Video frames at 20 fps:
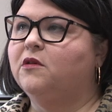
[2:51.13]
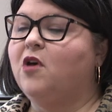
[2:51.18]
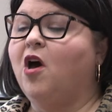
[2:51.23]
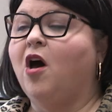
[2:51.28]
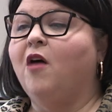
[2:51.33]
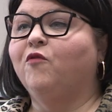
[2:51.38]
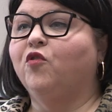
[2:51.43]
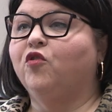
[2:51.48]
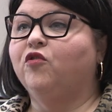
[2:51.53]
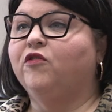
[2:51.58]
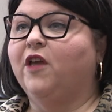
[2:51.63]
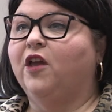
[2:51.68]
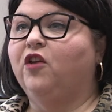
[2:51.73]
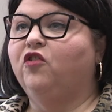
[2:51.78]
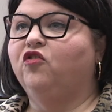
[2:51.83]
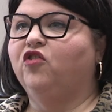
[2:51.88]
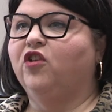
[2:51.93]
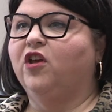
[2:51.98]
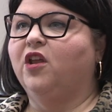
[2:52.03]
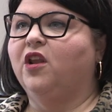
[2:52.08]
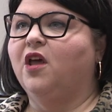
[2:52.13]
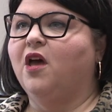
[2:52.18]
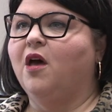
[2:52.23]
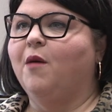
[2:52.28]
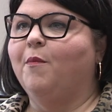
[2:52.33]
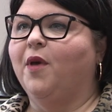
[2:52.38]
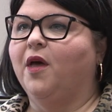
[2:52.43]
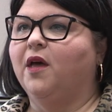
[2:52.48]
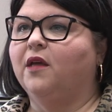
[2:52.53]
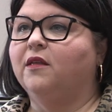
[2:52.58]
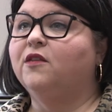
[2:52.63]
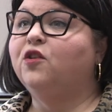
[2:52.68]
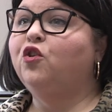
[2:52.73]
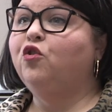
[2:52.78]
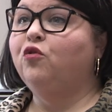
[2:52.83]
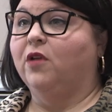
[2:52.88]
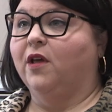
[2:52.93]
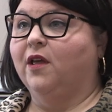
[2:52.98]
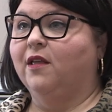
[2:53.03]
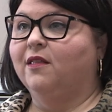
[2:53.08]
conversation among
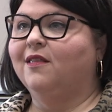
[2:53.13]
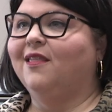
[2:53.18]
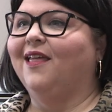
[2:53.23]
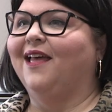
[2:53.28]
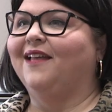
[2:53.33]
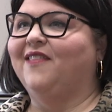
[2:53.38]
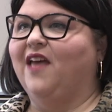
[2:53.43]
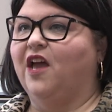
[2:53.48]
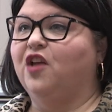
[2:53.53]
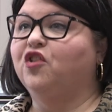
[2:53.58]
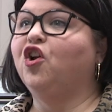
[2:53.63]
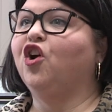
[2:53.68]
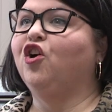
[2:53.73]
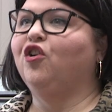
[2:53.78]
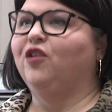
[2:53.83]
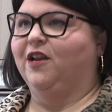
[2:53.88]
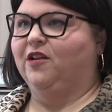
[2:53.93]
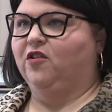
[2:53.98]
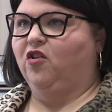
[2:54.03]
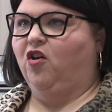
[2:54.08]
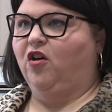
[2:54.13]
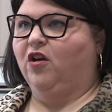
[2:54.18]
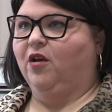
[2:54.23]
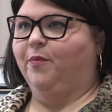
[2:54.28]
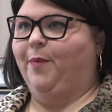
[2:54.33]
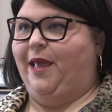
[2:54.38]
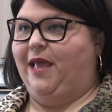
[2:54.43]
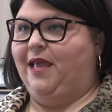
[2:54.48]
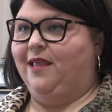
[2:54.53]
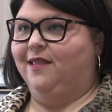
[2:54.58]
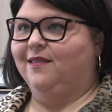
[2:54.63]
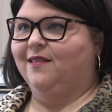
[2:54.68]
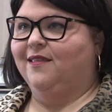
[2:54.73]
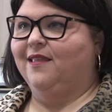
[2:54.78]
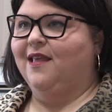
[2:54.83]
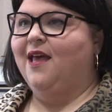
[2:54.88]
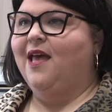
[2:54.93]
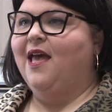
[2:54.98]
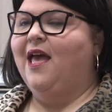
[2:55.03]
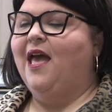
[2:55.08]
students, like that turn and talk
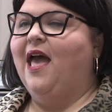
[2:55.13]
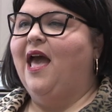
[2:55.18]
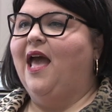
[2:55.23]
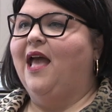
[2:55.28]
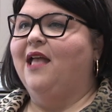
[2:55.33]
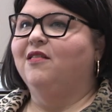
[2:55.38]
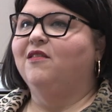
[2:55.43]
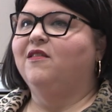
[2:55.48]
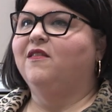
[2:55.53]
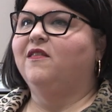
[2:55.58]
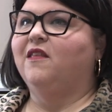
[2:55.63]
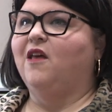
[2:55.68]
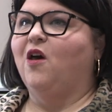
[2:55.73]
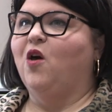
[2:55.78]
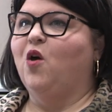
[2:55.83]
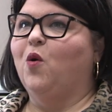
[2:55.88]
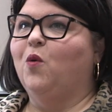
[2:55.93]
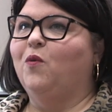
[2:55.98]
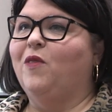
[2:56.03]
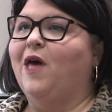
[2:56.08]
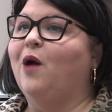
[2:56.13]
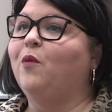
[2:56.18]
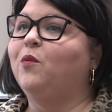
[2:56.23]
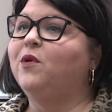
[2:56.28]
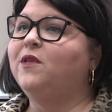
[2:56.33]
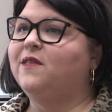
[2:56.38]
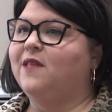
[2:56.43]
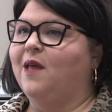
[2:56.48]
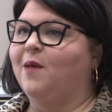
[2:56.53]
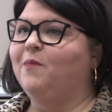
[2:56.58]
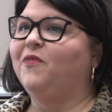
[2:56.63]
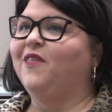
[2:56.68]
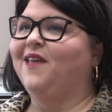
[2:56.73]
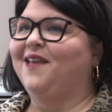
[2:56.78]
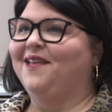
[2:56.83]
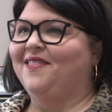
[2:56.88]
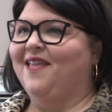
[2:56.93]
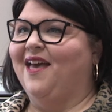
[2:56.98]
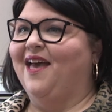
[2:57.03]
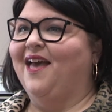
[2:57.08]
piece. And so that was
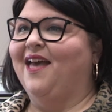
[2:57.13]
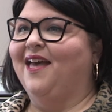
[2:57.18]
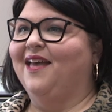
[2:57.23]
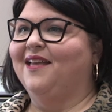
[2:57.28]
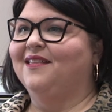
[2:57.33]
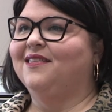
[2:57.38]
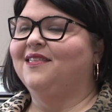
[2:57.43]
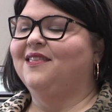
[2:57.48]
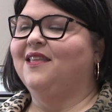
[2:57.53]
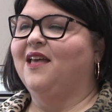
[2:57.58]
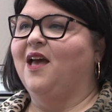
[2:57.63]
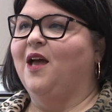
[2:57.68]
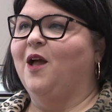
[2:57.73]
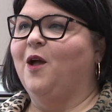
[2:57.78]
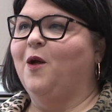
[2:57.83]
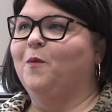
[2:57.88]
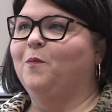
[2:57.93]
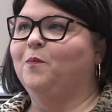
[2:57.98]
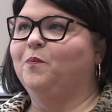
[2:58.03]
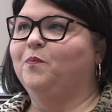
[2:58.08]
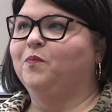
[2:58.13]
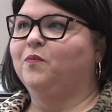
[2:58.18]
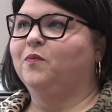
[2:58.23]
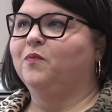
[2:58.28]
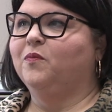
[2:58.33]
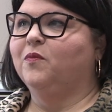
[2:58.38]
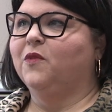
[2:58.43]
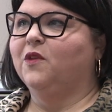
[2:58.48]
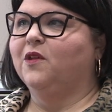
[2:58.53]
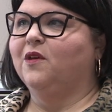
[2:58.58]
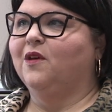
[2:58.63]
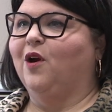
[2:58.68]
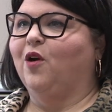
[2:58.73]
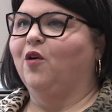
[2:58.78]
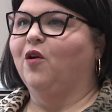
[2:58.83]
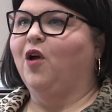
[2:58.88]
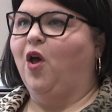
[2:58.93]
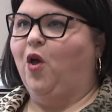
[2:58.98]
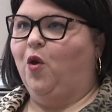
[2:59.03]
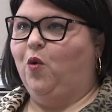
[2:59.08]
something that um,
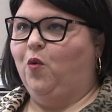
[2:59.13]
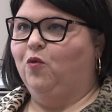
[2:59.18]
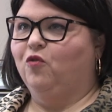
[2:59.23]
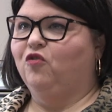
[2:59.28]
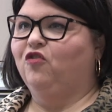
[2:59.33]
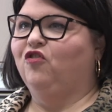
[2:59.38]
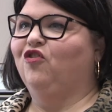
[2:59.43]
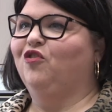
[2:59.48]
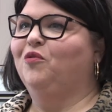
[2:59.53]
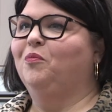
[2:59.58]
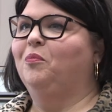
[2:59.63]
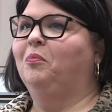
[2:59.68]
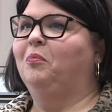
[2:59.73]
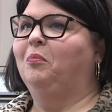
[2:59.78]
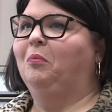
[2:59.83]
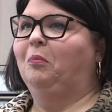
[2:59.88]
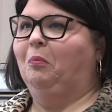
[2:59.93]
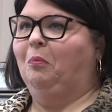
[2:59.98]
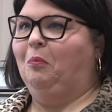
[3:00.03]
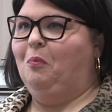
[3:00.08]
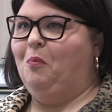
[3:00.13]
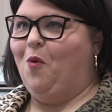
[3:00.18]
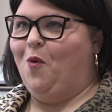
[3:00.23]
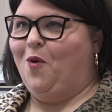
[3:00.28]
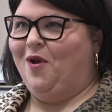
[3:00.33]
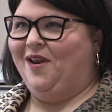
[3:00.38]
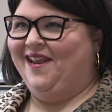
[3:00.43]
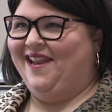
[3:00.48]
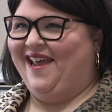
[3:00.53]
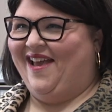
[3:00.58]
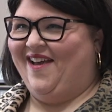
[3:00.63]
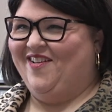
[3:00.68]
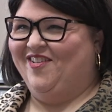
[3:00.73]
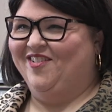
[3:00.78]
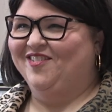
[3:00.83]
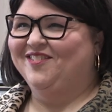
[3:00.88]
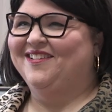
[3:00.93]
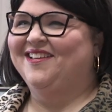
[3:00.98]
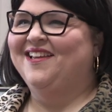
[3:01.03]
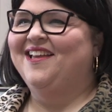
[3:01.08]
our coach pointed
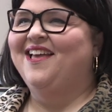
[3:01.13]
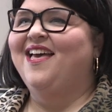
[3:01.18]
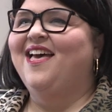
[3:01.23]
out.